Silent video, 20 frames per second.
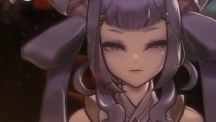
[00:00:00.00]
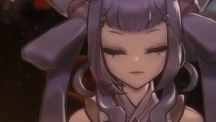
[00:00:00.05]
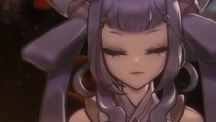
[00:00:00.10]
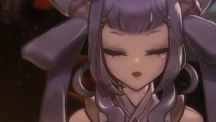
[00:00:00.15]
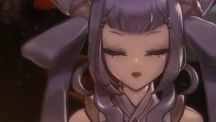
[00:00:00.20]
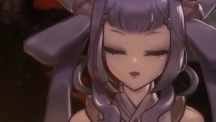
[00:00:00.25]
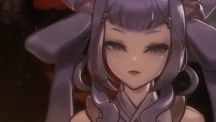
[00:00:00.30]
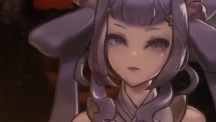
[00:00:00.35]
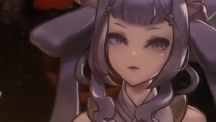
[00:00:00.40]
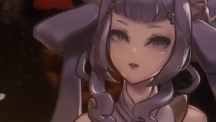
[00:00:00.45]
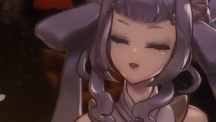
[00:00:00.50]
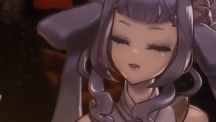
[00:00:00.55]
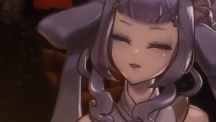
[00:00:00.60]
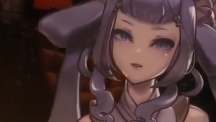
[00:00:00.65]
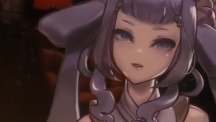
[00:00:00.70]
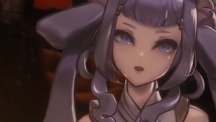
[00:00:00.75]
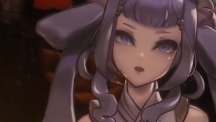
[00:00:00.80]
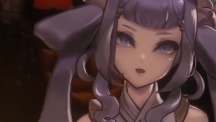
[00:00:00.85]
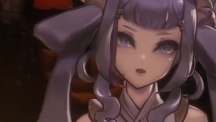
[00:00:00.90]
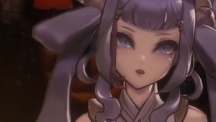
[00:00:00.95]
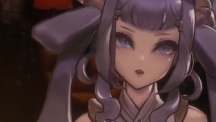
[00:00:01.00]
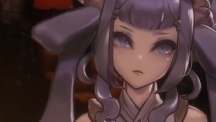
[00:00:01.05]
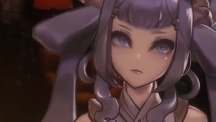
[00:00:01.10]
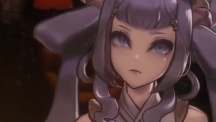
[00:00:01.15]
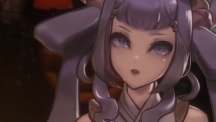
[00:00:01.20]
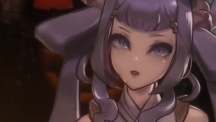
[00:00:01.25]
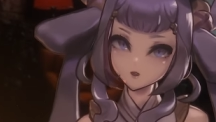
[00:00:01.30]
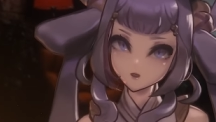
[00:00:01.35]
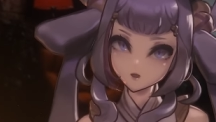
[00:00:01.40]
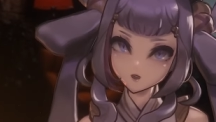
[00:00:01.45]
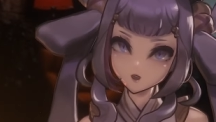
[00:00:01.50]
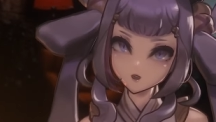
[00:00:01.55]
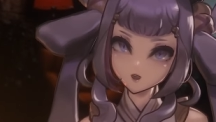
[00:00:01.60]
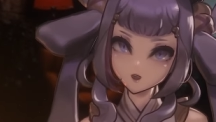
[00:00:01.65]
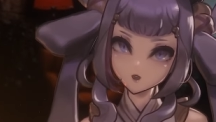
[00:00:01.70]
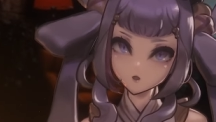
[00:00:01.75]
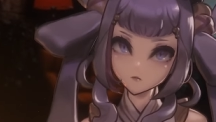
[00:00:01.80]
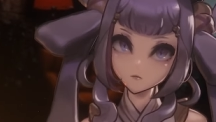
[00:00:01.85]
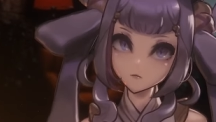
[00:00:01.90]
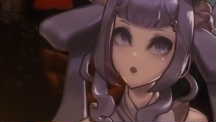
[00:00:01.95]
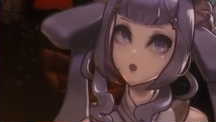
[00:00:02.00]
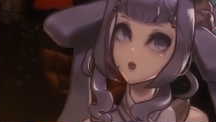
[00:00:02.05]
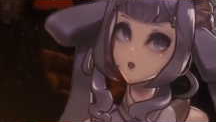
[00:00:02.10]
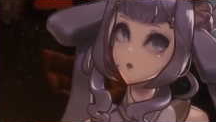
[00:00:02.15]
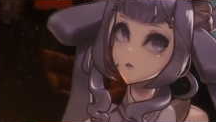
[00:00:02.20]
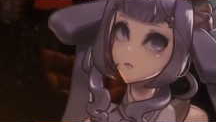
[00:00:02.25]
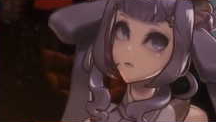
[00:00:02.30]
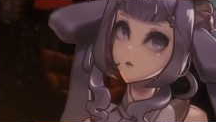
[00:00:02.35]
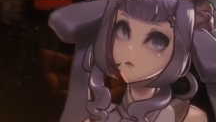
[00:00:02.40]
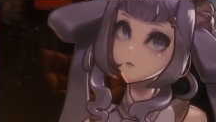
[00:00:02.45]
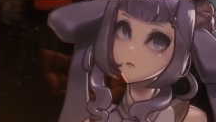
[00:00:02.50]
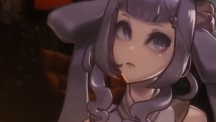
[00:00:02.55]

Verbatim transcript: It was very bizarre, but I remember